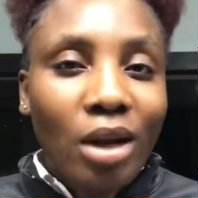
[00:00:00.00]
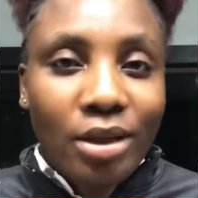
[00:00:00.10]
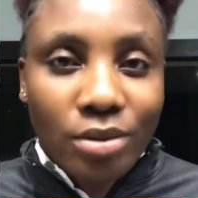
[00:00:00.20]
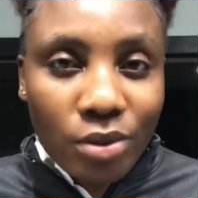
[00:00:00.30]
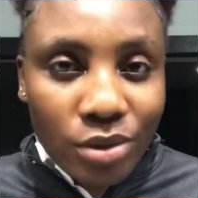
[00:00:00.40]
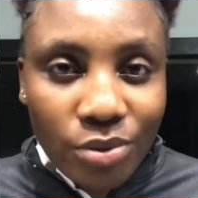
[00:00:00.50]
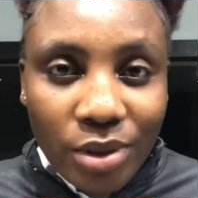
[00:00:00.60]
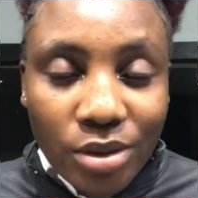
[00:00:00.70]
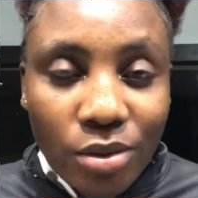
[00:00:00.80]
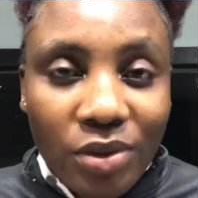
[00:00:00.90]
or the rest
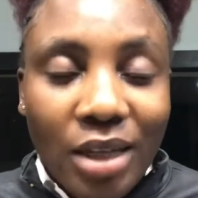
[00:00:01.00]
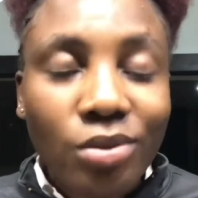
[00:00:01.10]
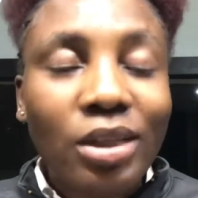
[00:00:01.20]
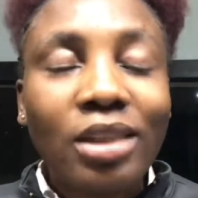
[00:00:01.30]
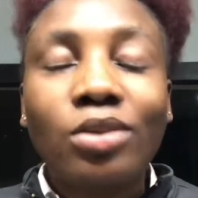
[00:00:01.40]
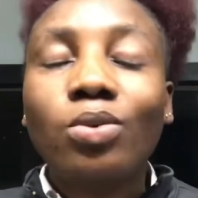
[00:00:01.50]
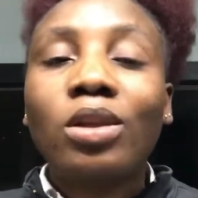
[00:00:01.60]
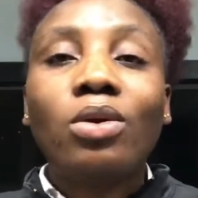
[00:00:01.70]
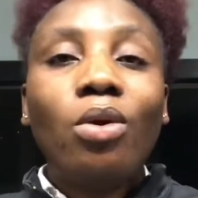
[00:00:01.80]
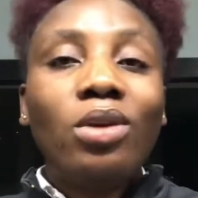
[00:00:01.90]
of that. So that is what
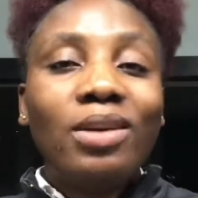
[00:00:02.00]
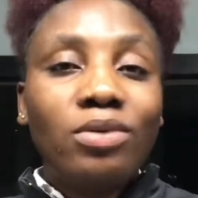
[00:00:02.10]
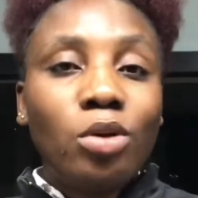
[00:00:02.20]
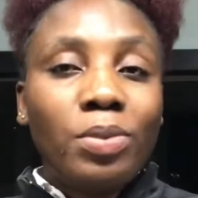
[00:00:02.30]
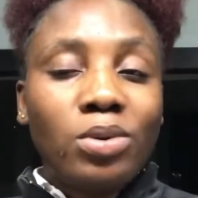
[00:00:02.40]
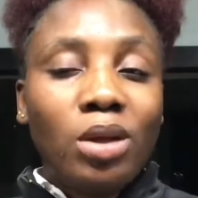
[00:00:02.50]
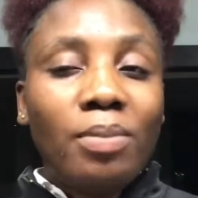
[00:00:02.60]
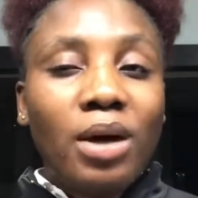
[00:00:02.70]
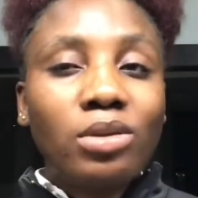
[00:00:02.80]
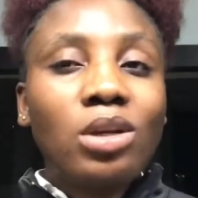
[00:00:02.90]
all leveling up is all
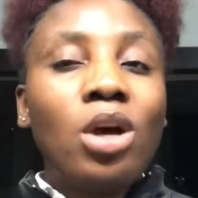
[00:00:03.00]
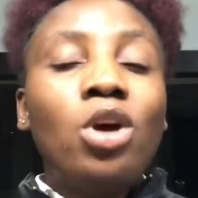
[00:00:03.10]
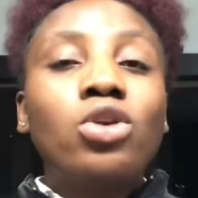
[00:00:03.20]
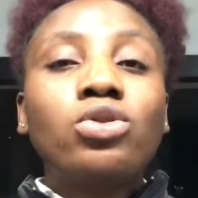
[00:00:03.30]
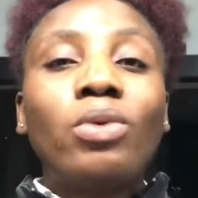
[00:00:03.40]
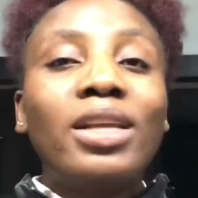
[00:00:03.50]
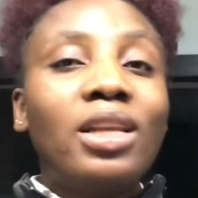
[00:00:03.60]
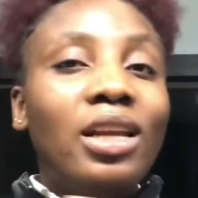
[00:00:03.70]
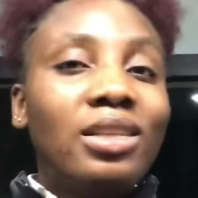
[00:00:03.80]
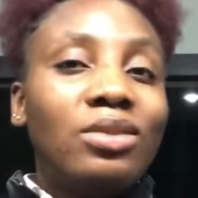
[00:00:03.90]
about. So right now
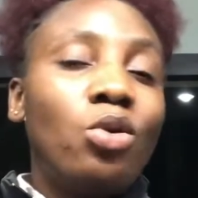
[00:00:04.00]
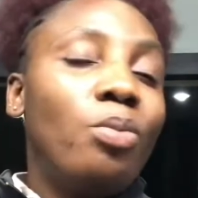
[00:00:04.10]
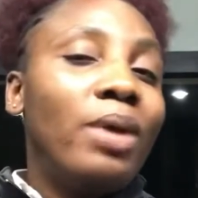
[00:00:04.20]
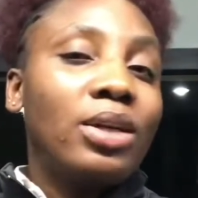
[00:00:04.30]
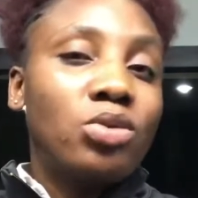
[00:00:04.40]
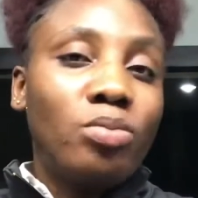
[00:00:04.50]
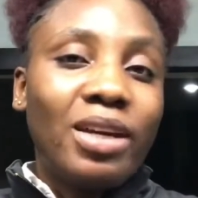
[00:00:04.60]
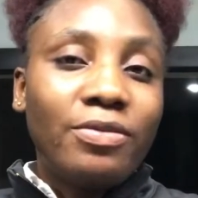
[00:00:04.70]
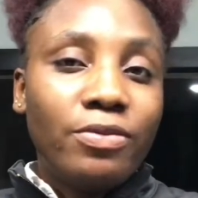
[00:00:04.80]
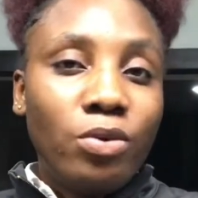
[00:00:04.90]
let's go back to my
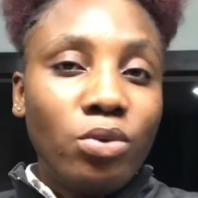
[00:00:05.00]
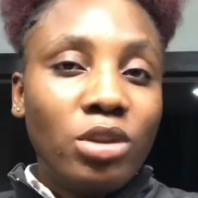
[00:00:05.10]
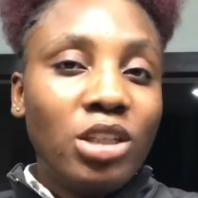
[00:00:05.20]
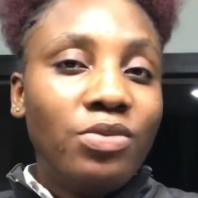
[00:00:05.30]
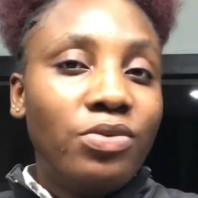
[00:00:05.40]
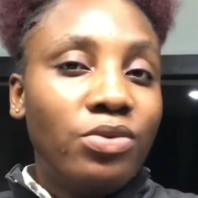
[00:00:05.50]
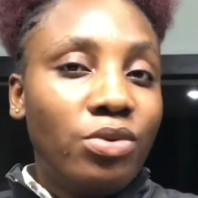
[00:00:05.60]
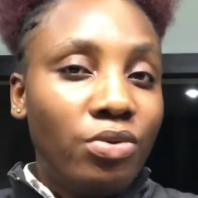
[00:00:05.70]
phone. If you've